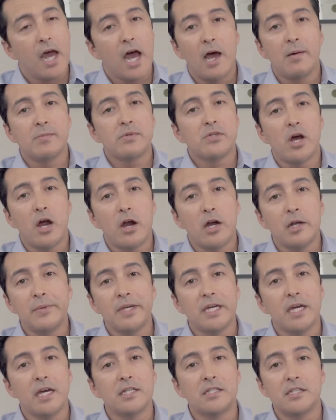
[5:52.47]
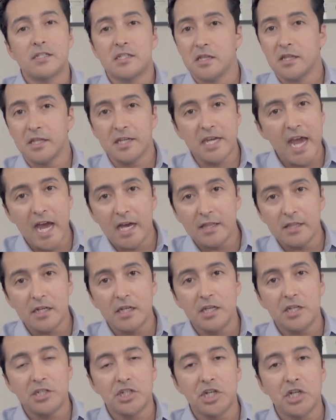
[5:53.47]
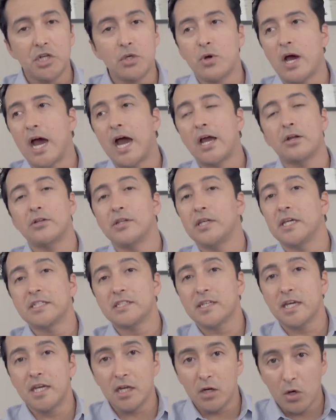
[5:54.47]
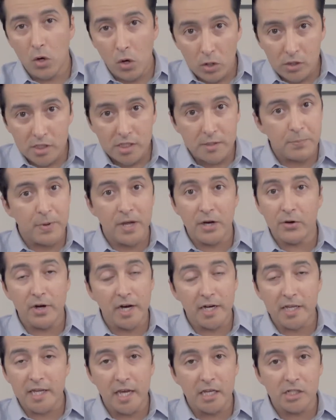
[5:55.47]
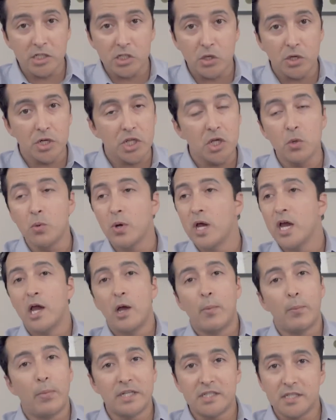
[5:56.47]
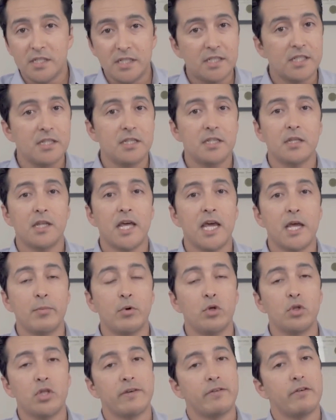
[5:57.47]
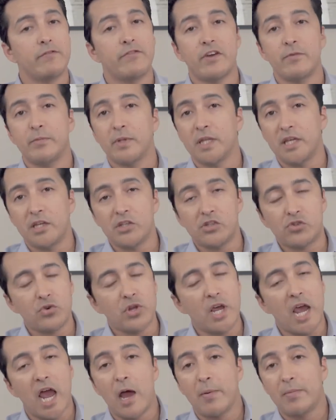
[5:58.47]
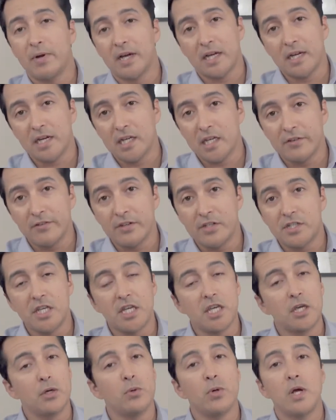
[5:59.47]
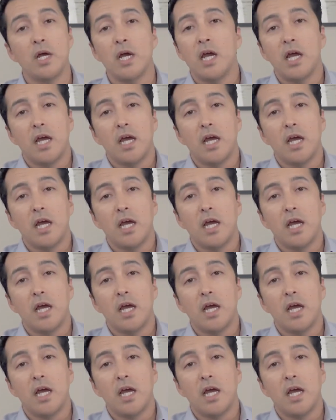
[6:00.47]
I'm sorry because it's a legality issue. I don't think it's going to cause pancreatic cancer on you, but it's in the label. You have a family history. I'm not going to give it to you.